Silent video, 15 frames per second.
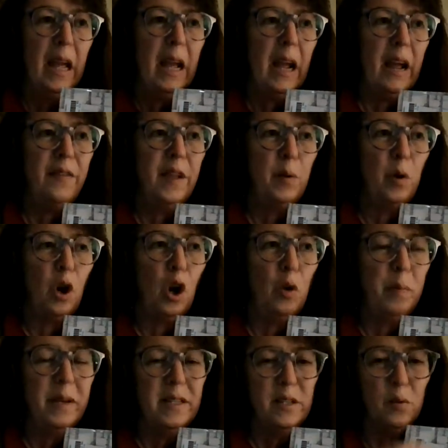and they were
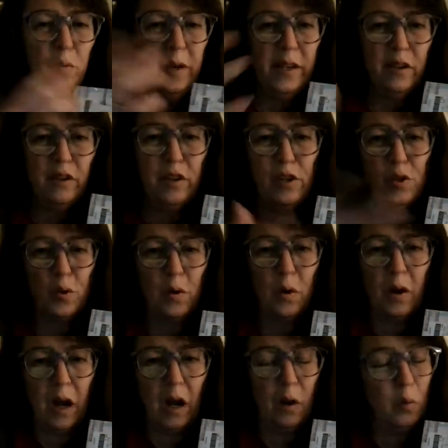hoping to reintroduce
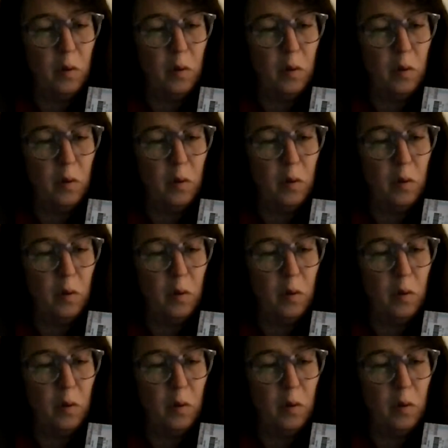uh,